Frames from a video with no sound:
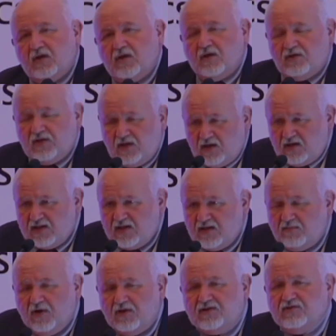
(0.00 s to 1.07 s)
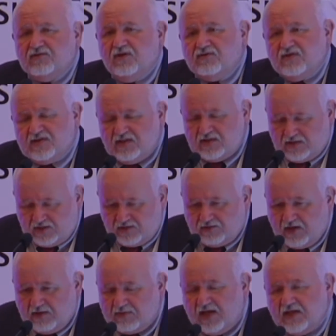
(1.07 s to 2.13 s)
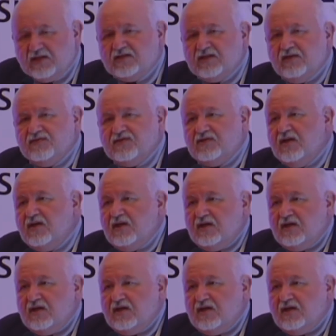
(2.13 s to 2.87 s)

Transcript: regarding multidrug-resistant gram-negatives,